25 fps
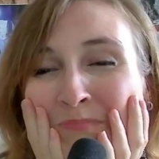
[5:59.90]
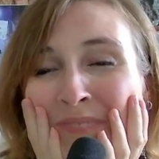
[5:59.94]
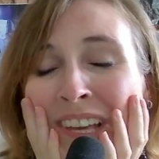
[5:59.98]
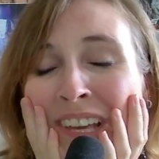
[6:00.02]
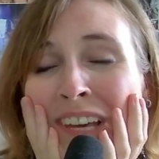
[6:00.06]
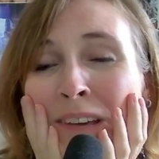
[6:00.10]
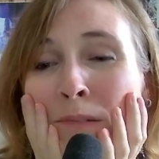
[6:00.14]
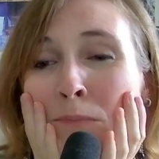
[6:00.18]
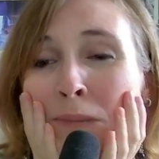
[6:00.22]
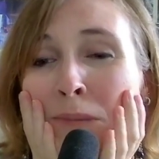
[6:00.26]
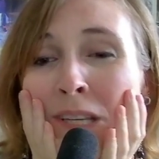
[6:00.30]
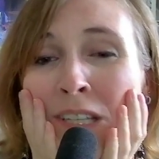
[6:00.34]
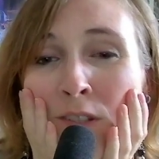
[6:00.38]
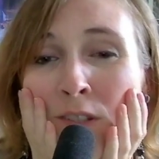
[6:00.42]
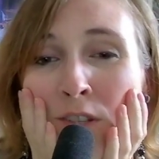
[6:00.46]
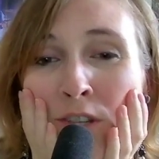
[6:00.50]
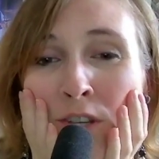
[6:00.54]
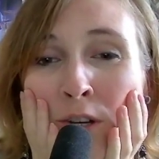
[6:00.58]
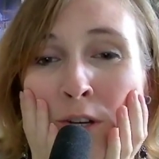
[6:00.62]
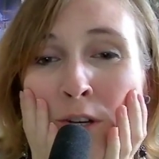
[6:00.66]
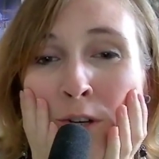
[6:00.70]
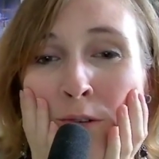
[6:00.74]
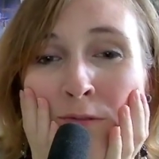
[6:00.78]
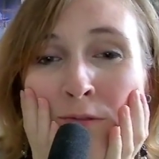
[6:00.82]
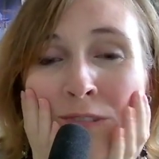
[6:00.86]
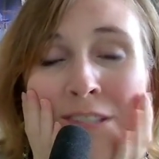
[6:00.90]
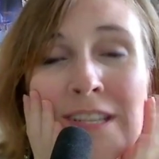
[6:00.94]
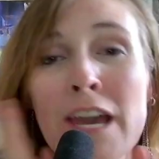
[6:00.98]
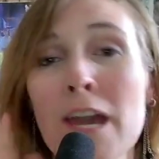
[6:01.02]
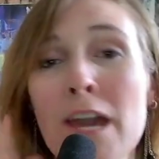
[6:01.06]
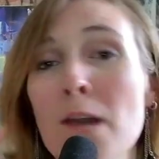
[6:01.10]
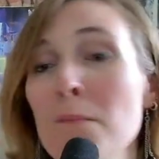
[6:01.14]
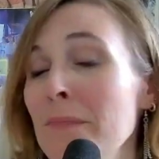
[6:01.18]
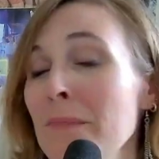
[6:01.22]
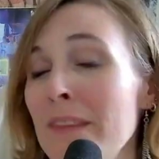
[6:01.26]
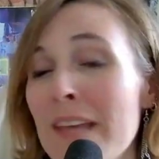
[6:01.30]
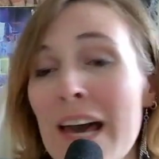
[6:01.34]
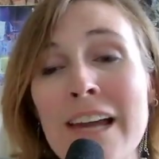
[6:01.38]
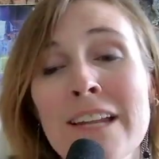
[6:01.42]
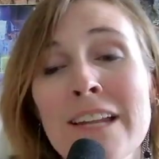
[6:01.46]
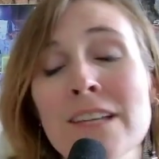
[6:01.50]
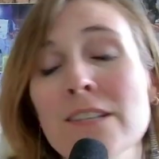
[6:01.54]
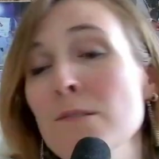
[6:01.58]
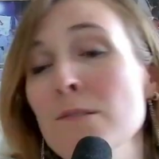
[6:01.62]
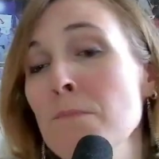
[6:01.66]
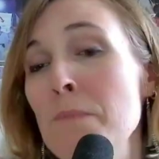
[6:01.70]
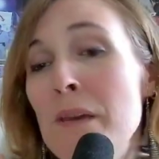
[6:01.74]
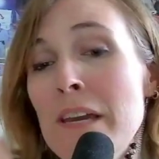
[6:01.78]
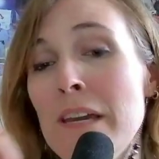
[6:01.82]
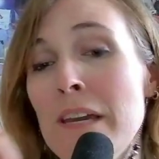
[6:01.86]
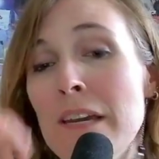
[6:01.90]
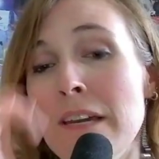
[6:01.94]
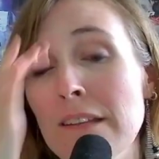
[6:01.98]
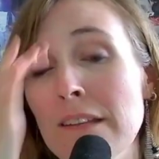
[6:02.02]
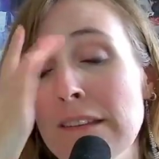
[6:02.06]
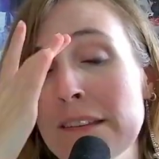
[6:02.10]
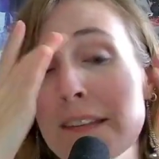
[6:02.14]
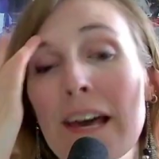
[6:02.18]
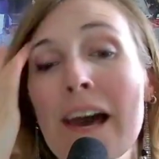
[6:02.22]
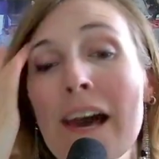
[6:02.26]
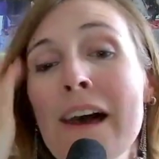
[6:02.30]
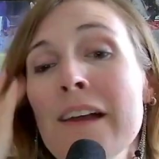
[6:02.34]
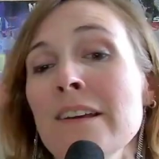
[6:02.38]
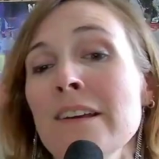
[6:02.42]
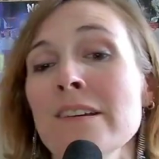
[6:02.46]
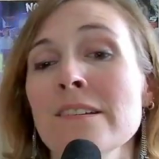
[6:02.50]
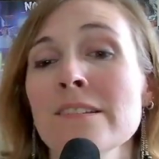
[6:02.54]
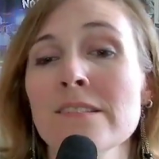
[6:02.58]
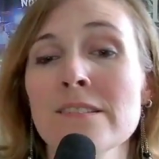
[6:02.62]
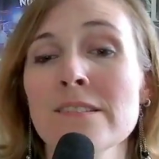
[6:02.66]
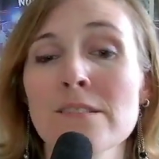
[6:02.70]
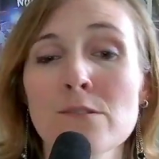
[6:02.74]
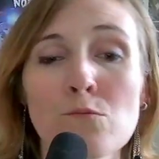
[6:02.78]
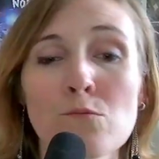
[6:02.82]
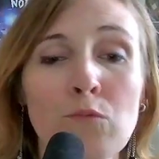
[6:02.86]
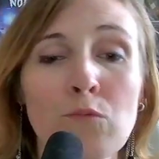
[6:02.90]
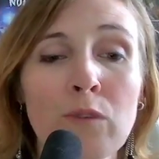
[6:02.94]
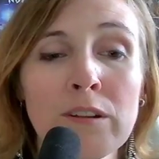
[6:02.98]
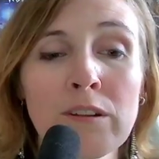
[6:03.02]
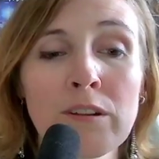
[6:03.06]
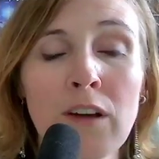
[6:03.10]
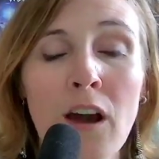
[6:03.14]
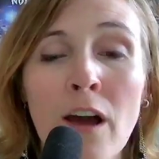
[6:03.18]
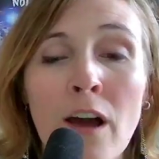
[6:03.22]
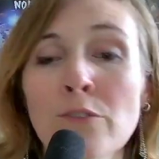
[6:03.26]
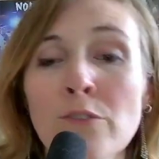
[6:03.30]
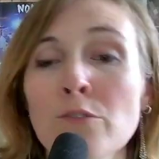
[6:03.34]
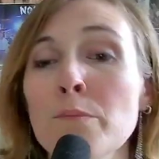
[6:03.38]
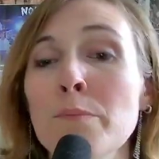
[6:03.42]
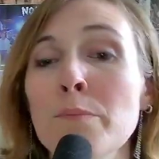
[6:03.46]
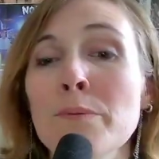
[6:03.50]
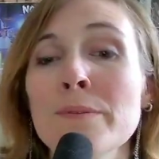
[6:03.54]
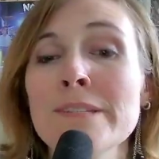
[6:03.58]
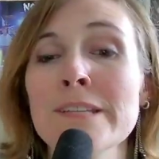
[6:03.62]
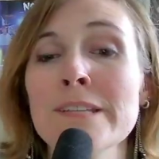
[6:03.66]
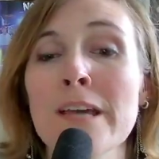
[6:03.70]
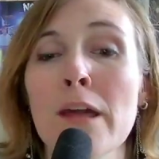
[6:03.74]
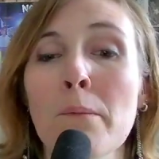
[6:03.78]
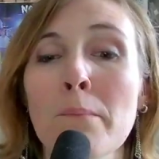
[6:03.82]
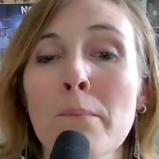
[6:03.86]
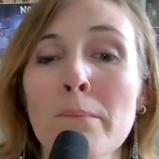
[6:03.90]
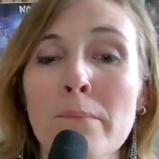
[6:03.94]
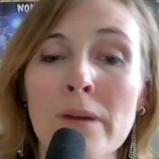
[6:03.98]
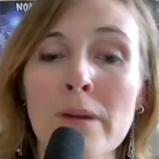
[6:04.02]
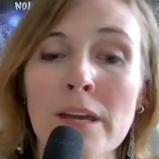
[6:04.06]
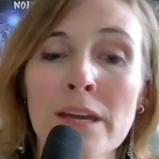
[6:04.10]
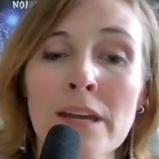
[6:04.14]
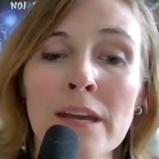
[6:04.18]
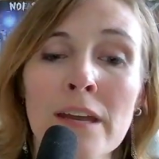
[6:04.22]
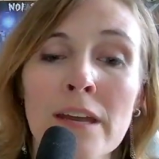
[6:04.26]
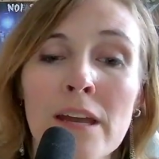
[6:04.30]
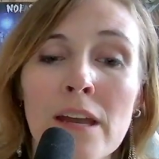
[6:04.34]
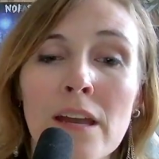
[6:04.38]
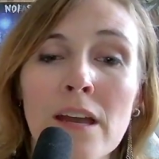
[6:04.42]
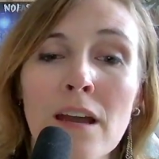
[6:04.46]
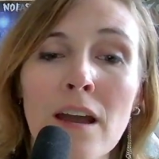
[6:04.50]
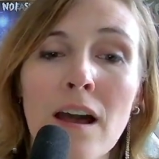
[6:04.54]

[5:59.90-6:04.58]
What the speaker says: Me too, same. That is me. That is 100% me.